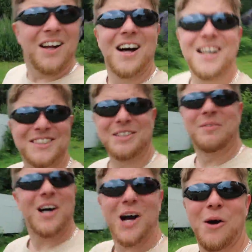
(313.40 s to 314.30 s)

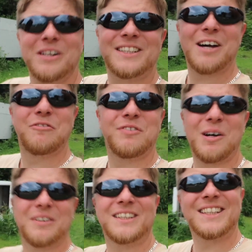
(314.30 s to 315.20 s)
Awesome. Always have
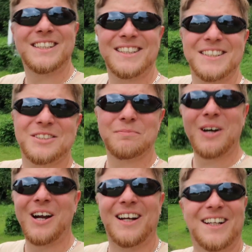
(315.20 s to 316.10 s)
fun with this
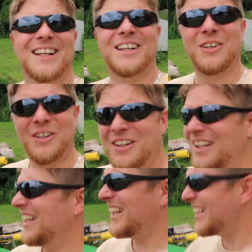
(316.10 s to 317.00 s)
Spark.
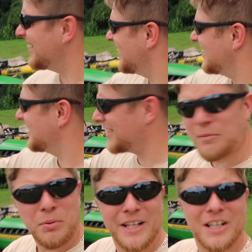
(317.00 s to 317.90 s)

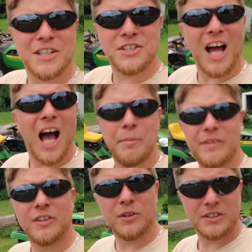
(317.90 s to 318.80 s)
Did a pretty good job,
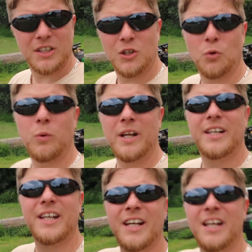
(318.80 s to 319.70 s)
even though it's a little
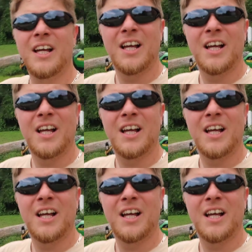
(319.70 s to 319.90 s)
windy.